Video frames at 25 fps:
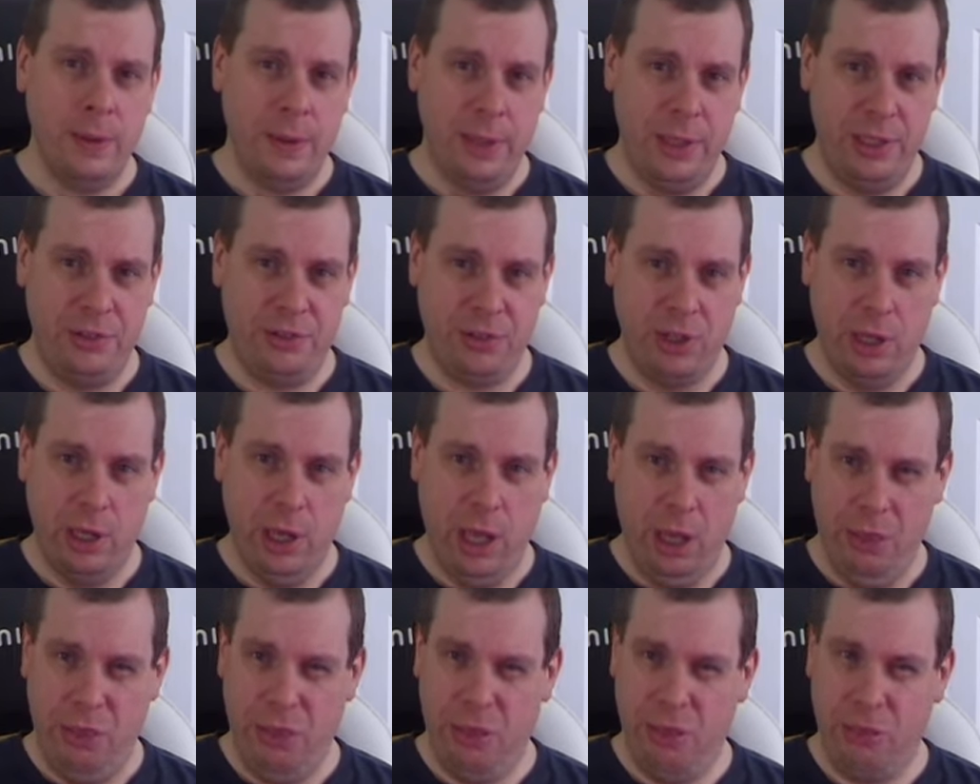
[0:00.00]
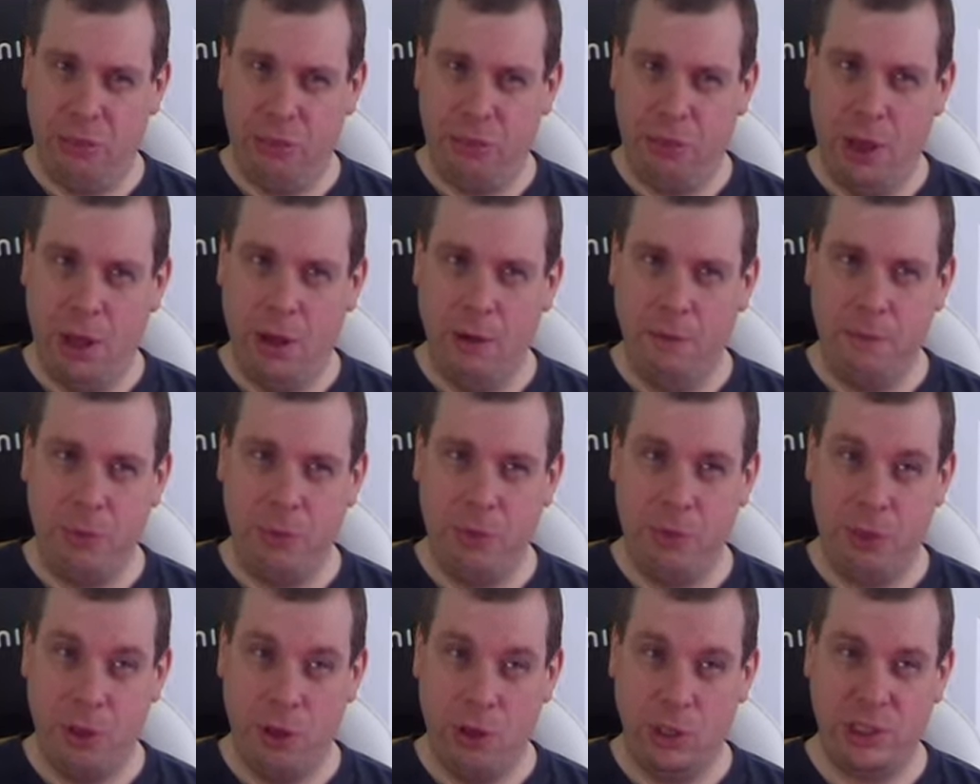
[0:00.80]
is a
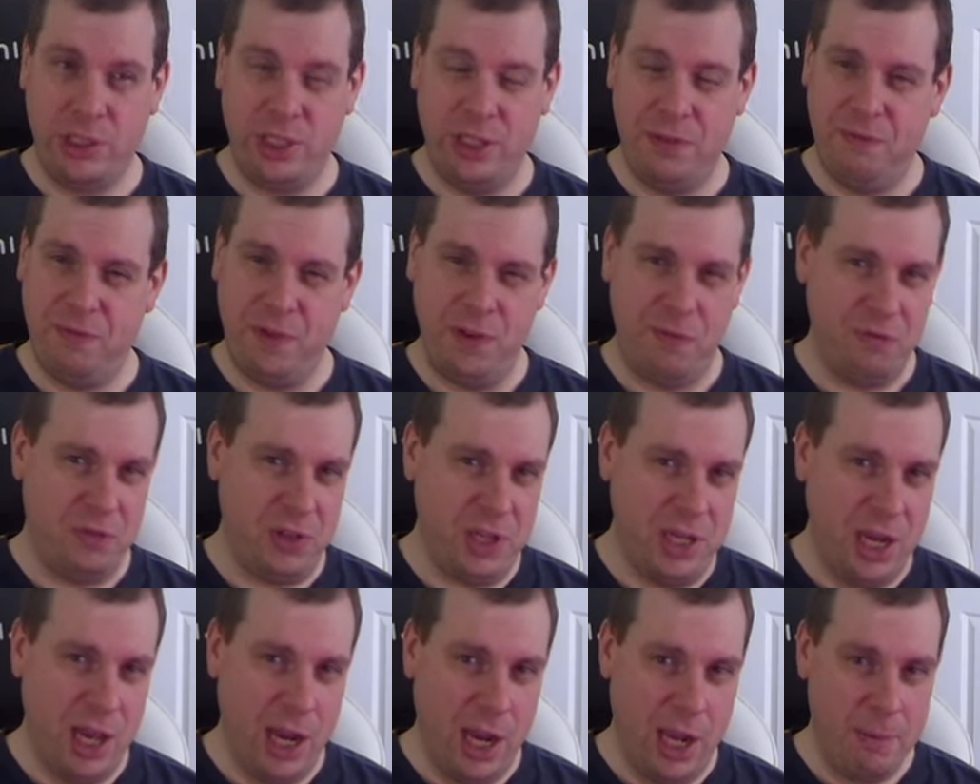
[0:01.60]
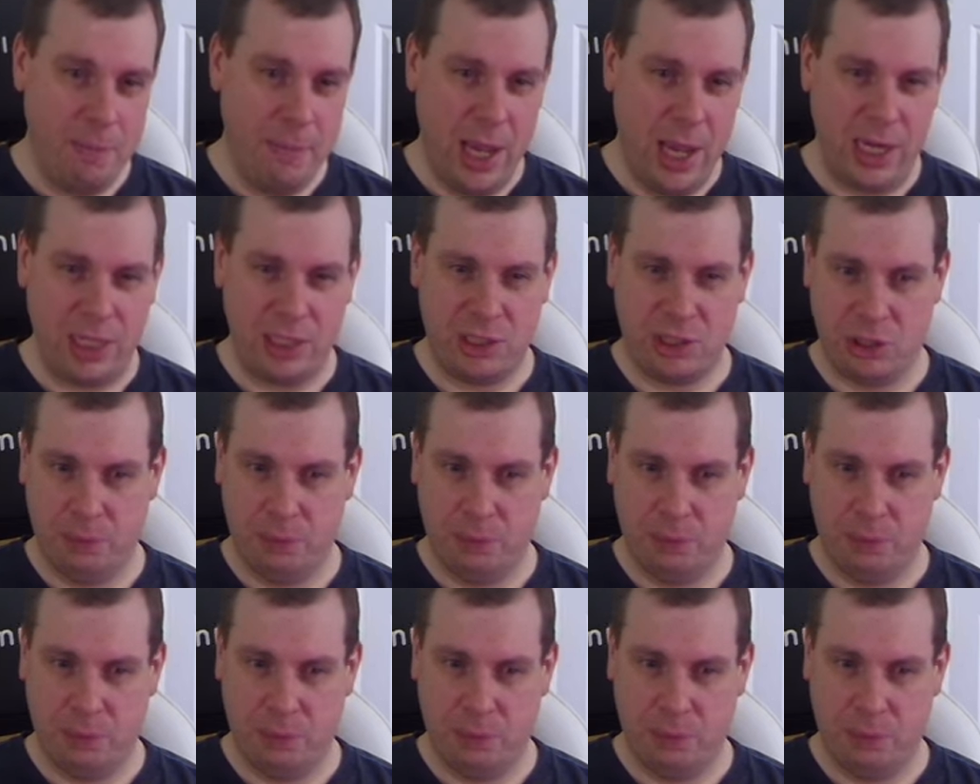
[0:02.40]
3059 mech,